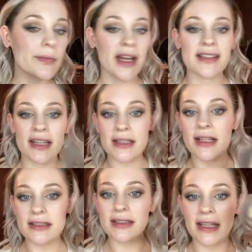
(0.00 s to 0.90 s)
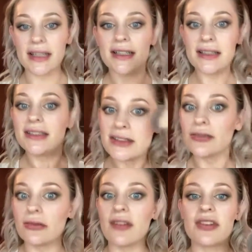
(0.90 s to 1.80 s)
I tend not to like
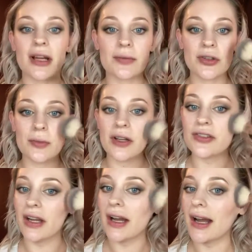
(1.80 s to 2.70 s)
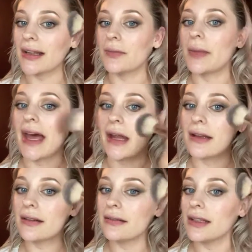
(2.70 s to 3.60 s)
rough it up too much. I kind of pat
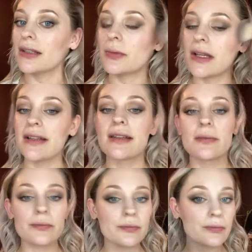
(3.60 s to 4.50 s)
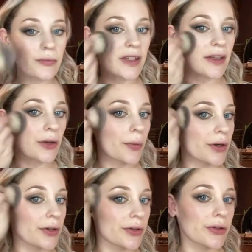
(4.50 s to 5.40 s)
it into place because I don't
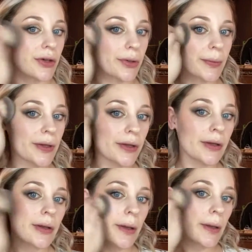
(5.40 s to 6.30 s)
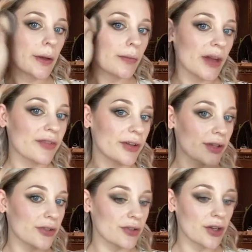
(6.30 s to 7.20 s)
want to disturb my
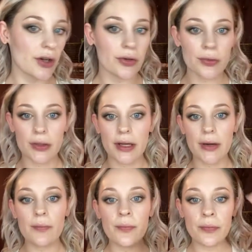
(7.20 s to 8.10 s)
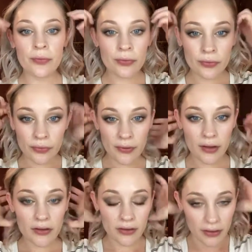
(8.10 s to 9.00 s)
foundation and contour layer.
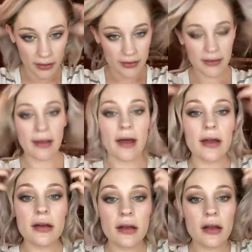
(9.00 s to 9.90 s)
So there's that.